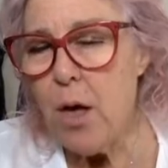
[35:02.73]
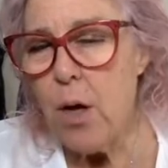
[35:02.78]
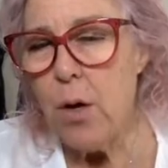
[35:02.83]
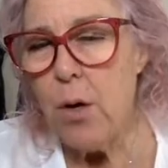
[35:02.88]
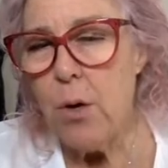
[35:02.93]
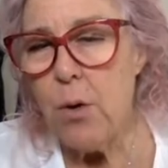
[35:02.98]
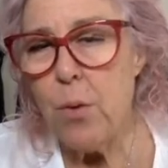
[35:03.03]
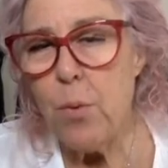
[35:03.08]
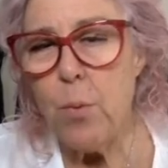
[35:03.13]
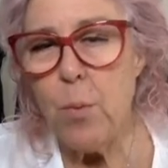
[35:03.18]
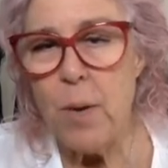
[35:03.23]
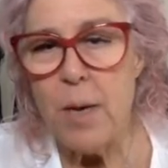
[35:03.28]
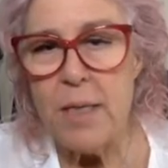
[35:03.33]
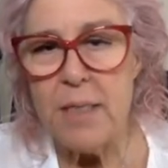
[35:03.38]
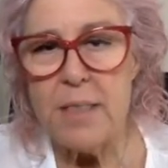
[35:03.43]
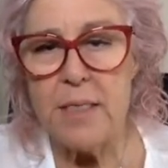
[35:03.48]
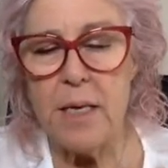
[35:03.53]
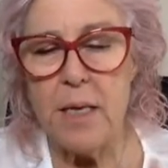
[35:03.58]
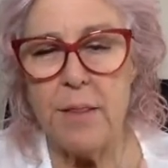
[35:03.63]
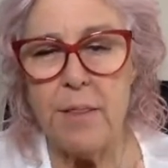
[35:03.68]
who
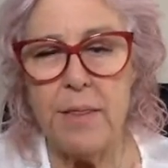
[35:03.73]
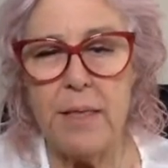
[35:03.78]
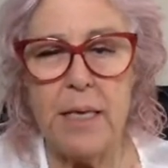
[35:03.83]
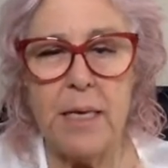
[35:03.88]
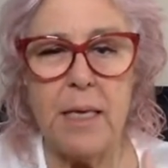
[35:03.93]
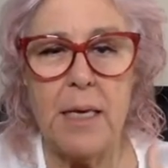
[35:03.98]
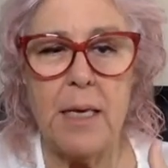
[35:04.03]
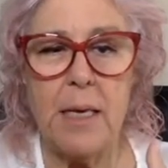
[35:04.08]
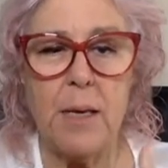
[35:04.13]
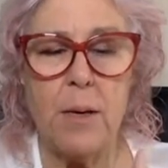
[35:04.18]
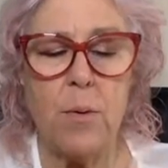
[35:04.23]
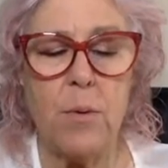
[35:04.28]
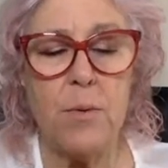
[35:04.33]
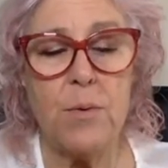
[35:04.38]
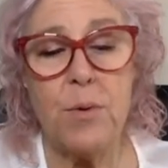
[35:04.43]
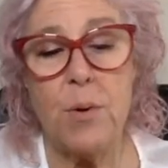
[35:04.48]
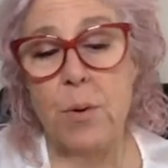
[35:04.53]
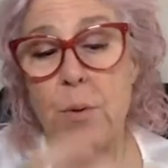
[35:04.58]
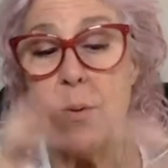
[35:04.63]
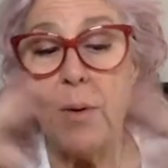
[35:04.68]
was
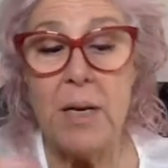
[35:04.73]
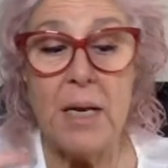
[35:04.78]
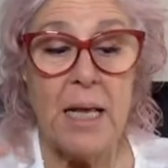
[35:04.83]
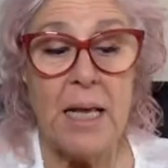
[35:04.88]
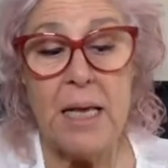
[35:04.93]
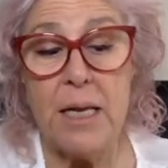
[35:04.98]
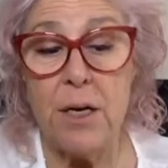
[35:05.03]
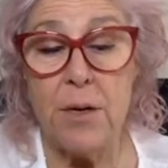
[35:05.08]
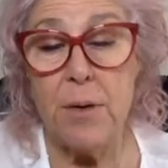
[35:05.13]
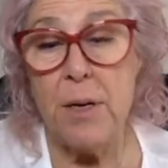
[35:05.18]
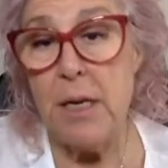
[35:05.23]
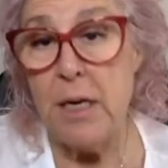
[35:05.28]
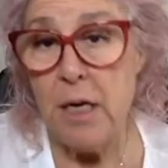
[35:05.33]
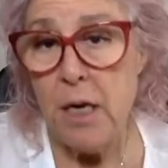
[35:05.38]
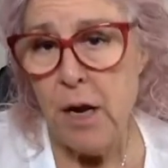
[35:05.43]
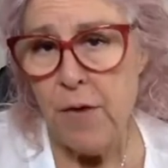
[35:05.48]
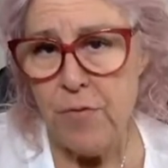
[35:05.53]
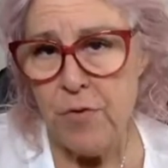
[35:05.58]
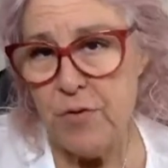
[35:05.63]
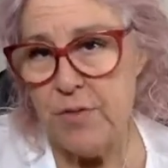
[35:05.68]
who in and
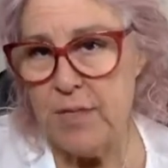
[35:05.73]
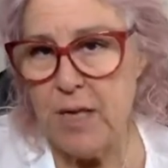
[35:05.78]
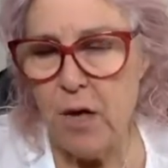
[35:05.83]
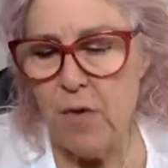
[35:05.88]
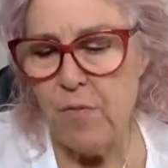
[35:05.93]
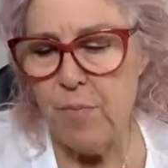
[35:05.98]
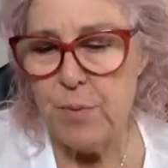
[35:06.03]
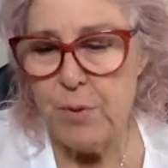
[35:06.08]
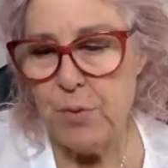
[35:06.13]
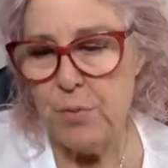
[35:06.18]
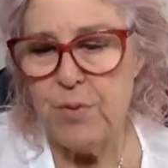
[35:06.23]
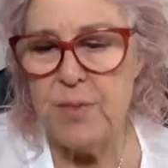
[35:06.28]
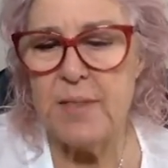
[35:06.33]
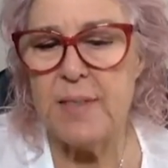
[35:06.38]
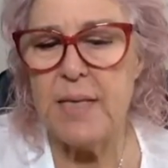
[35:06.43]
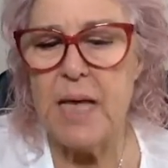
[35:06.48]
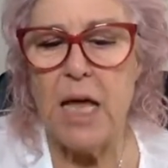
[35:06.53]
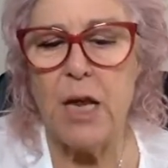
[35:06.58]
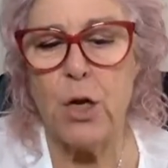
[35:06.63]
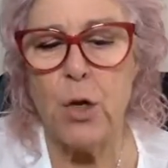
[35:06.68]
of herself, Medusa's
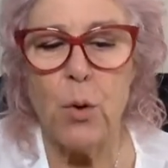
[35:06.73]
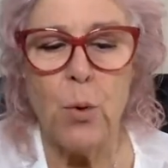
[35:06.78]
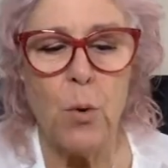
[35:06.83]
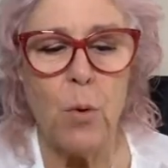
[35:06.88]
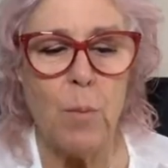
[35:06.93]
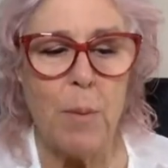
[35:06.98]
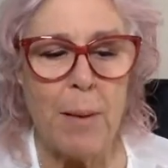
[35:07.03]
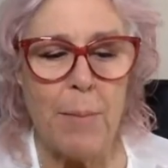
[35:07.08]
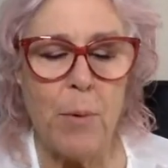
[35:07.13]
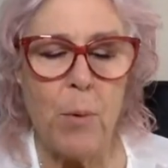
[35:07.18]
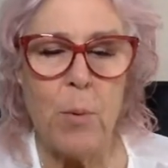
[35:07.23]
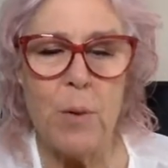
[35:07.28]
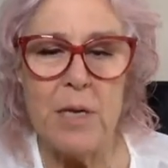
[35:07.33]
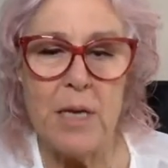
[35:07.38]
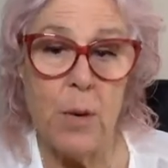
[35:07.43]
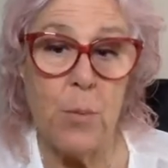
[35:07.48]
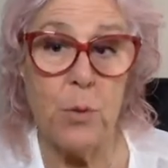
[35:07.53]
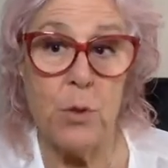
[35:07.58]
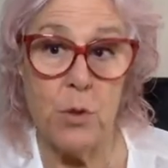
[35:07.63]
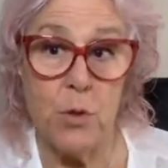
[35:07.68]
kind of cool. Maybe one
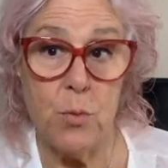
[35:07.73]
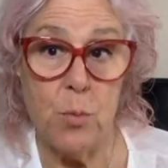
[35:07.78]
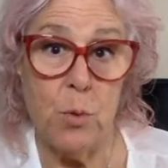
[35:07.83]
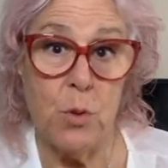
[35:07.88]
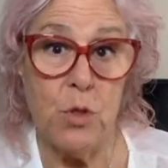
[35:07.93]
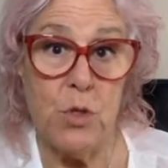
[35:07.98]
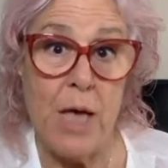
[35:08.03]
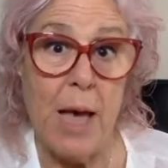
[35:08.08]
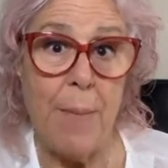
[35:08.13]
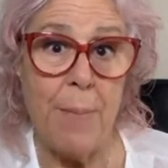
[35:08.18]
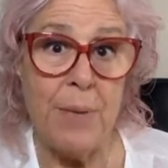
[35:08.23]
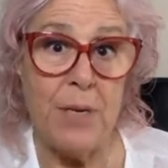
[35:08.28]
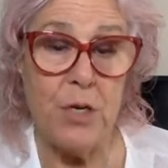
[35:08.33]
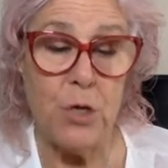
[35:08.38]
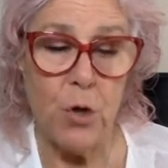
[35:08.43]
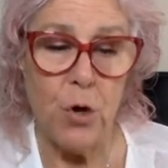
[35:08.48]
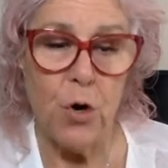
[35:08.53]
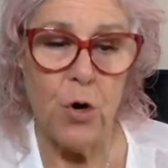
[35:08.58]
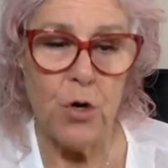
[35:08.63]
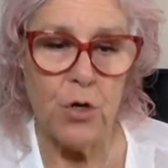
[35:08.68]
day we'll tap into
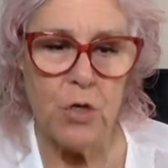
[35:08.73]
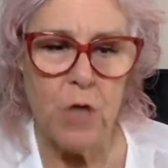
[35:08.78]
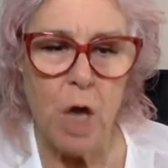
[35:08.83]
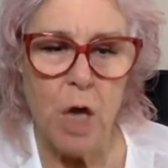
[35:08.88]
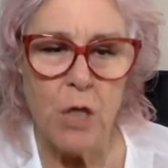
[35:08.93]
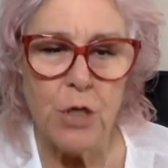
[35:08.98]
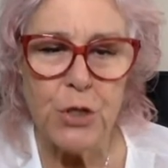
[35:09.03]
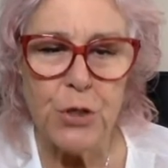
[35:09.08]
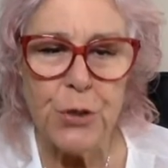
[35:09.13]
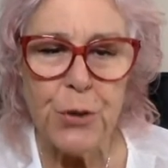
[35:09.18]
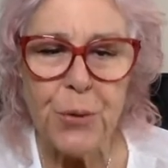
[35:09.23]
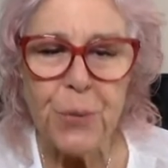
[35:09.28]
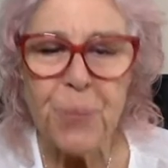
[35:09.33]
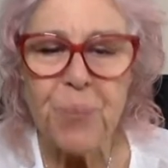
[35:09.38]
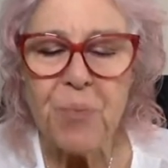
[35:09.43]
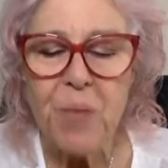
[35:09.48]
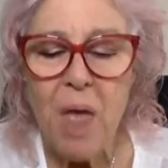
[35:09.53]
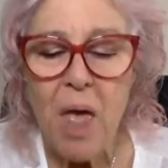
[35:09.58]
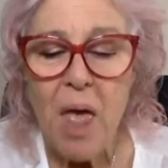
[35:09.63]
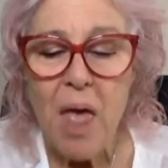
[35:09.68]
her, talk to her.
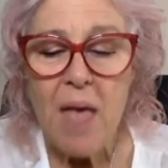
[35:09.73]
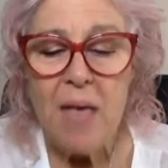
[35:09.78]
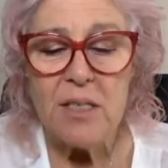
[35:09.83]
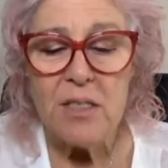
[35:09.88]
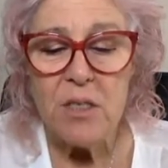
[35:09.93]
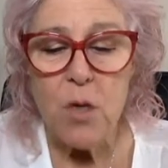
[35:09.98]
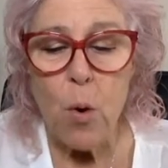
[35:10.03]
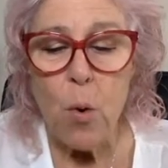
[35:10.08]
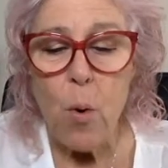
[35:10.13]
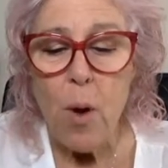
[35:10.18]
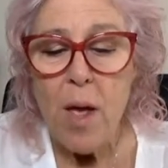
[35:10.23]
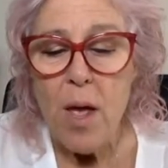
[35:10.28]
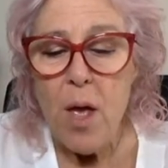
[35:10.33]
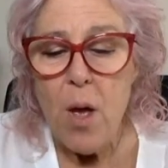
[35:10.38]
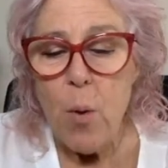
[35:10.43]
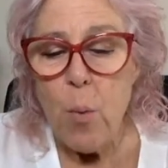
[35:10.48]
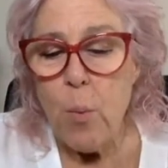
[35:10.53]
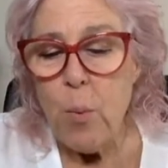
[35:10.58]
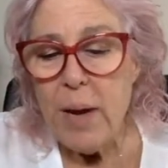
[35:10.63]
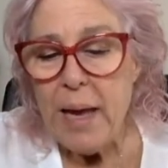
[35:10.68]
So
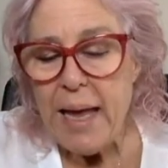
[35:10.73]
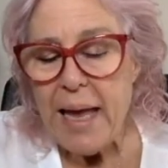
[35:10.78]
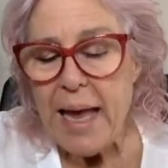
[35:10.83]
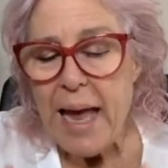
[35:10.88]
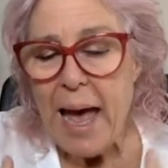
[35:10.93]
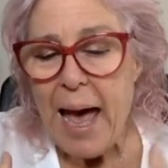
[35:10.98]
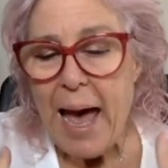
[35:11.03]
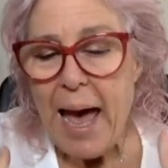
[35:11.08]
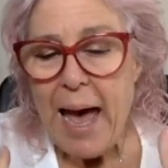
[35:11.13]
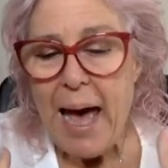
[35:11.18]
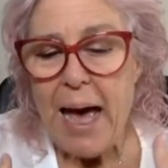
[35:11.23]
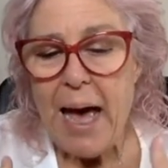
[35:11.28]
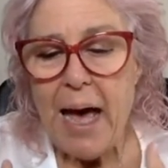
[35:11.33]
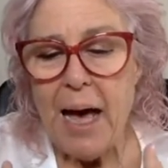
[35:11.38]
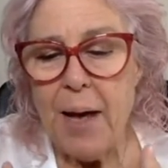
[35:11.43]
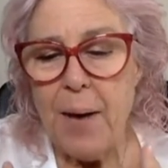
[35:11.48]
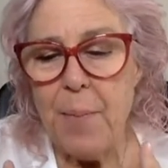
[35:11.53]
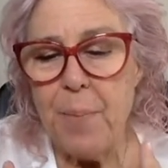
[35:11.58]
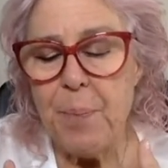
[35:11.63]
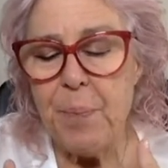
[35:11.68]
we
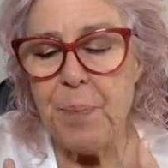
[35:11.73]
have